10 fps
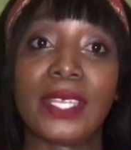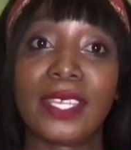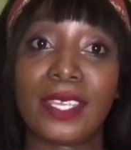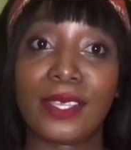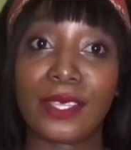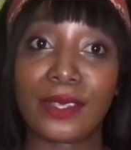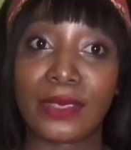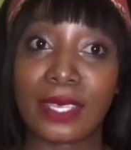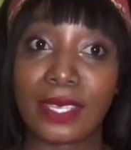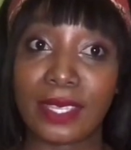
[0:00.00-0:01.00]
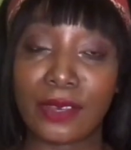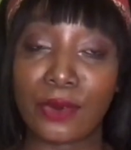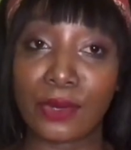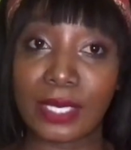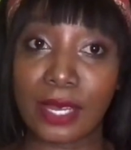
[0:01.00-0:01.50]
they
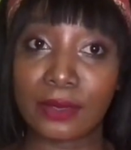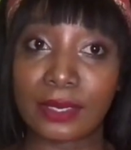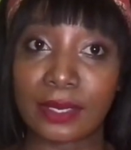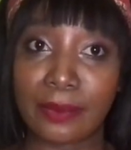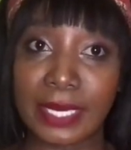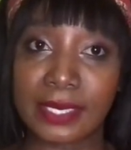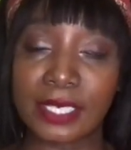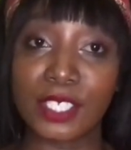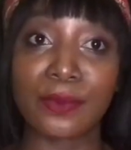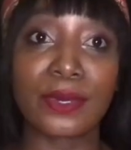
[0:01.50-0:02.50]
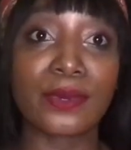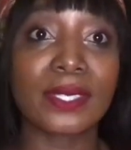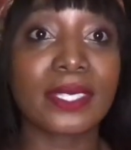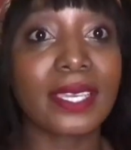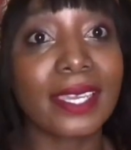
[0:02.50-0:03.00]
go down to the bus station
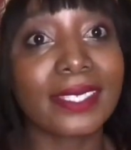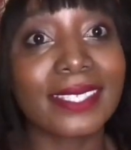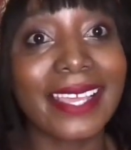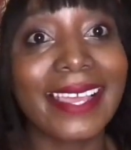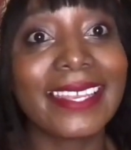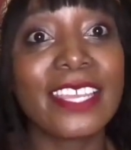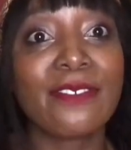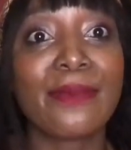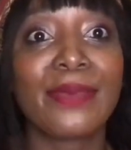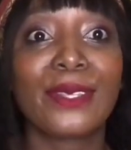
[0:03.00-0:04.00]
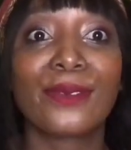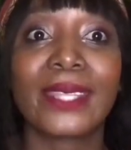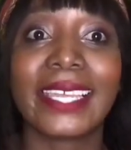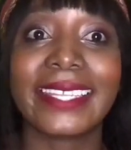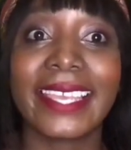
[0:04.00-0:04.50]
because, guys, I never been to
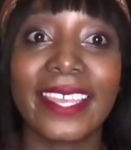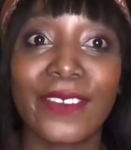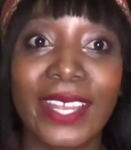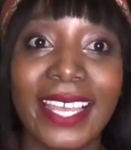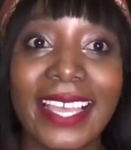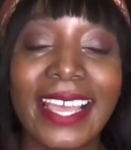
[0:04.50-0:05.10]
that area.